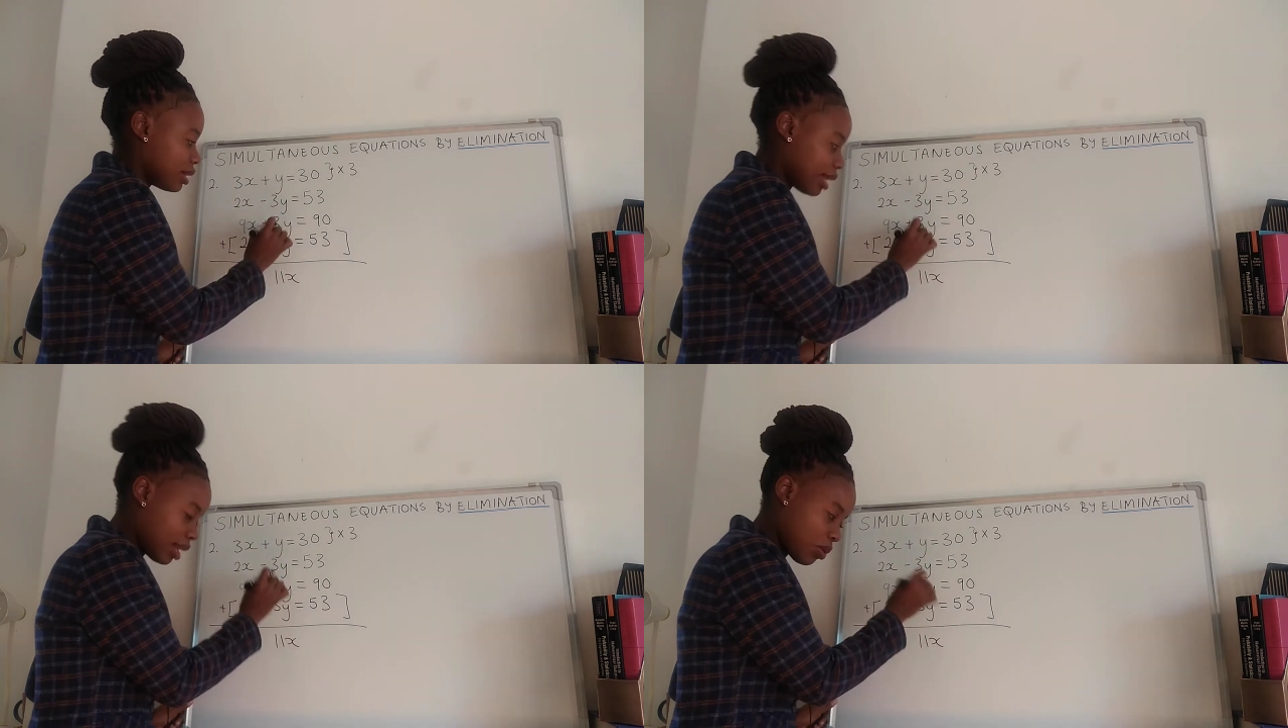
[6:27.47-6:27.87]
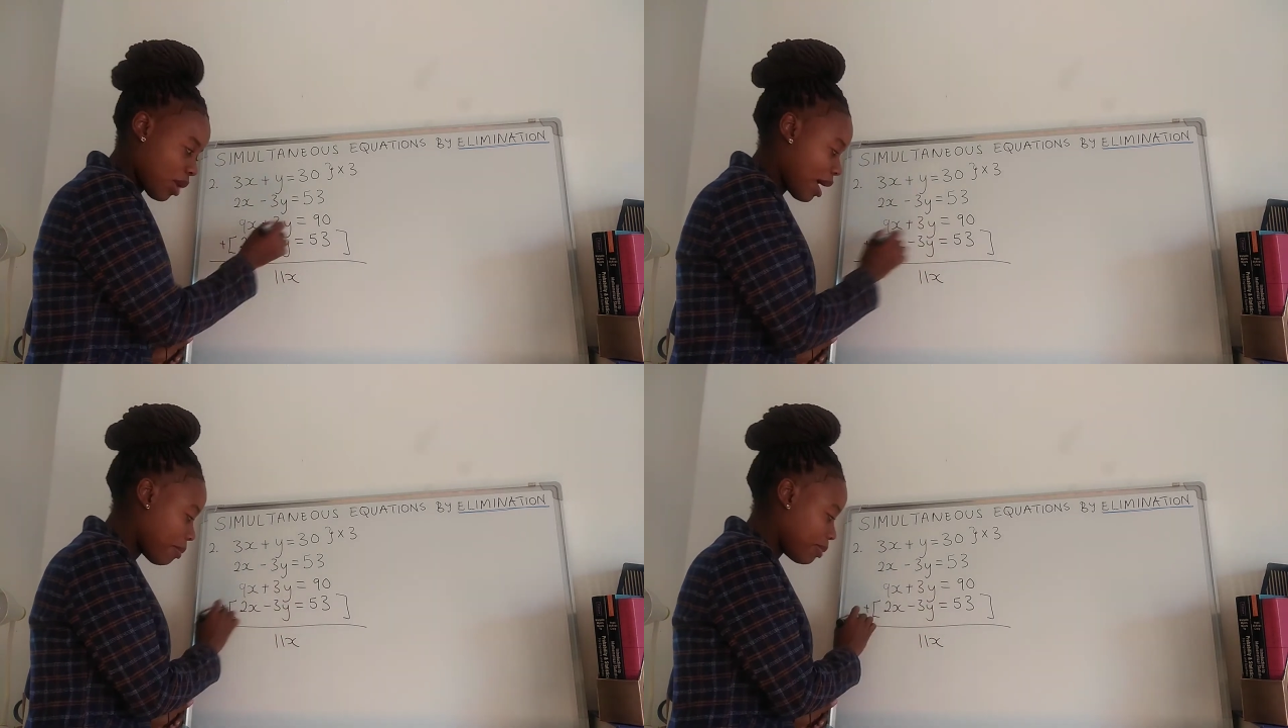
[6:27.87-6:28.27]

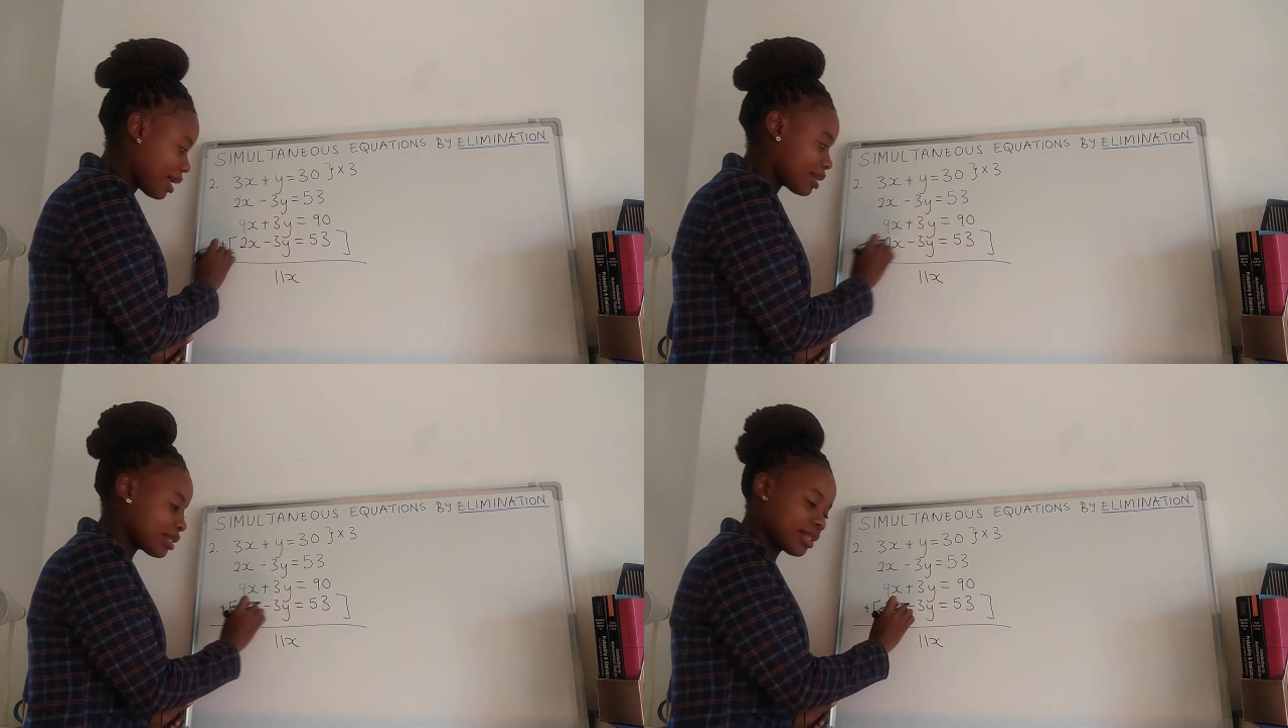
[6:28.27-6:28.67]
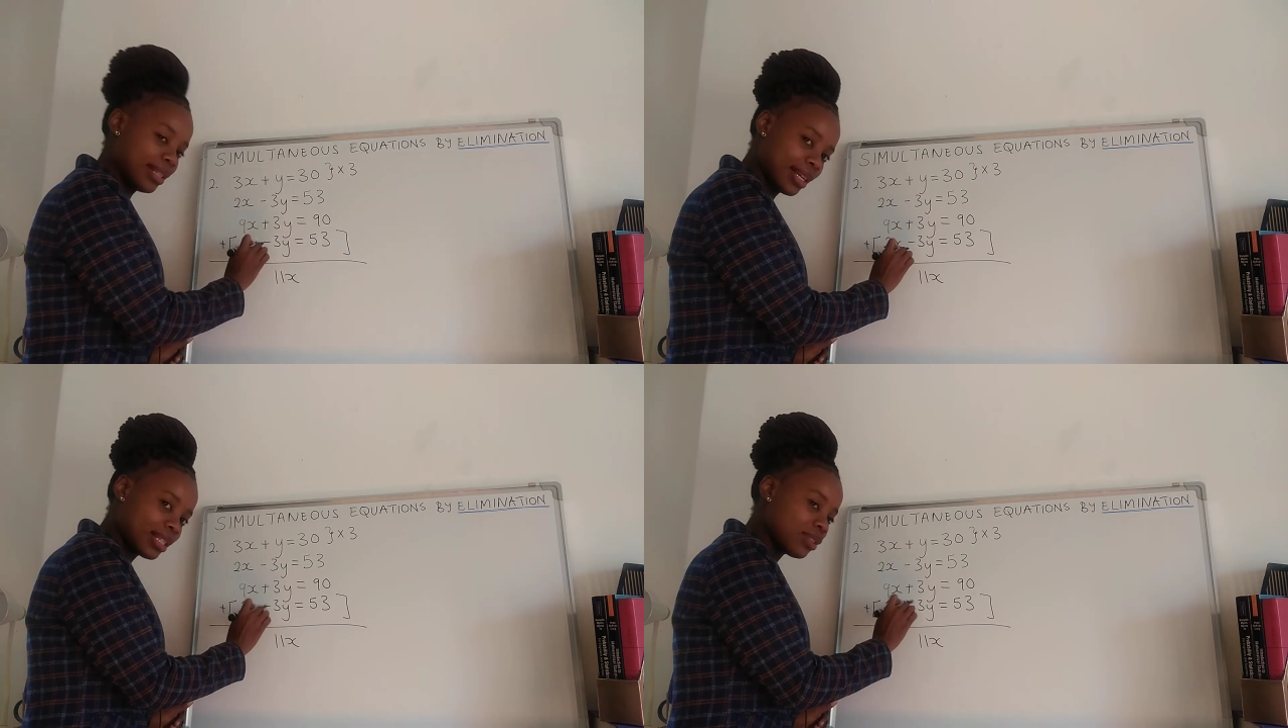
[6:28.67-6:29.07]
3y plus
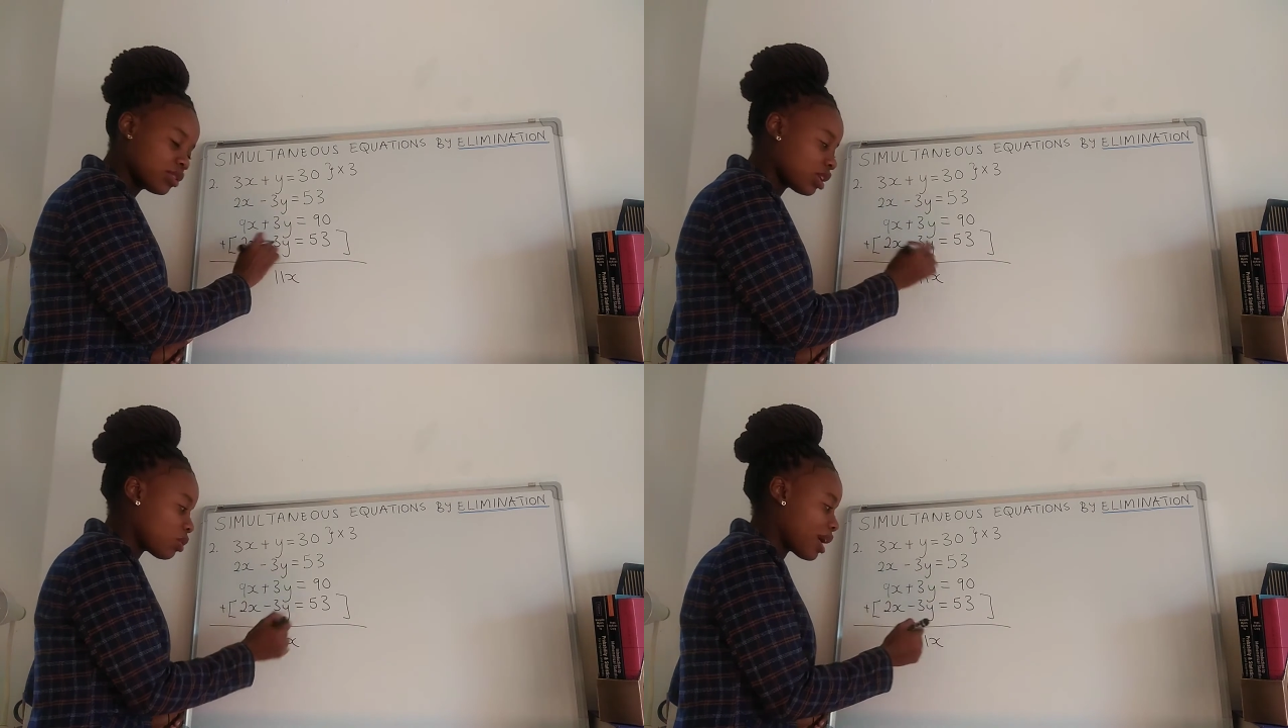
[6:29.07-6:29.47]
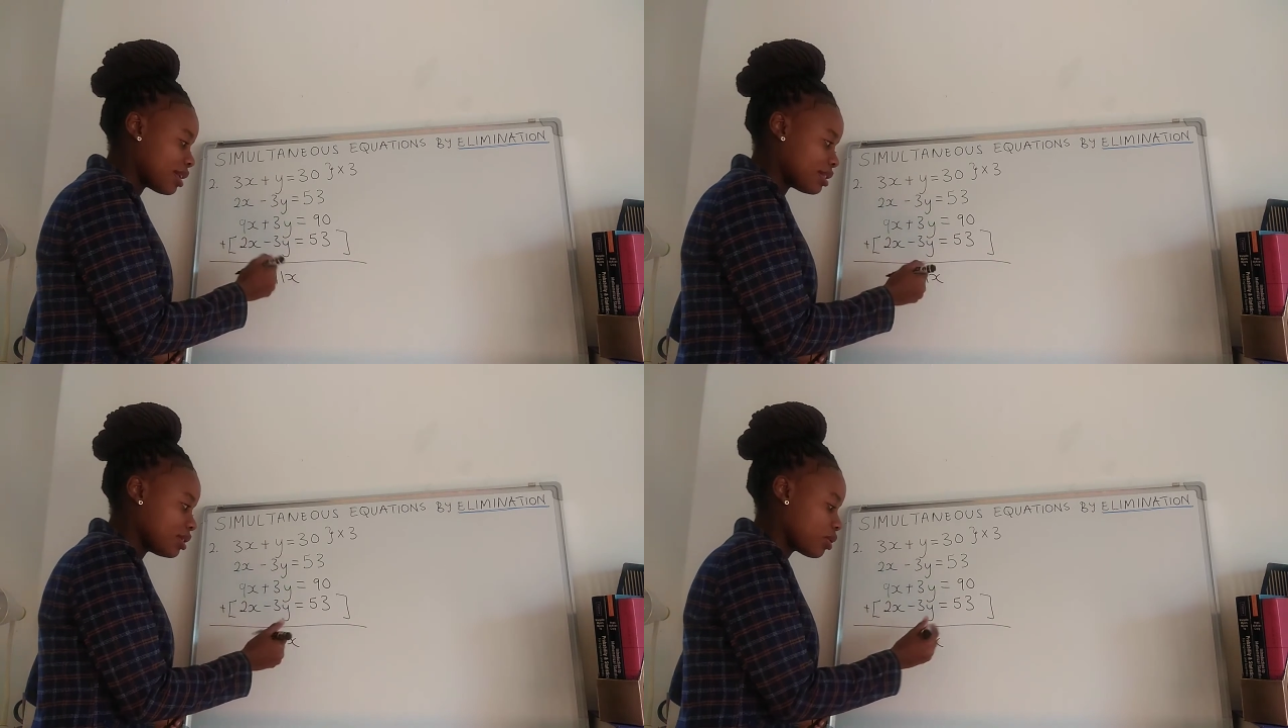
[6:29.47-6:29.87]
negative 3y
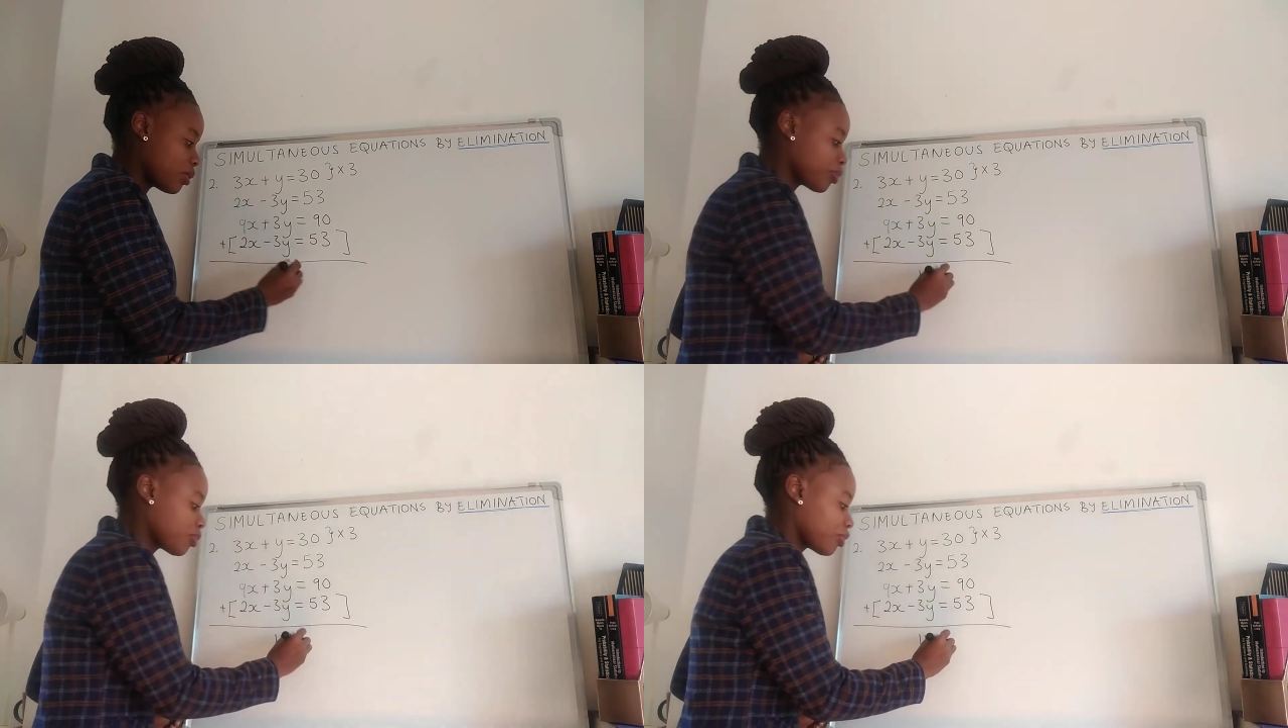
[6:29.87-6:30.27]
is 0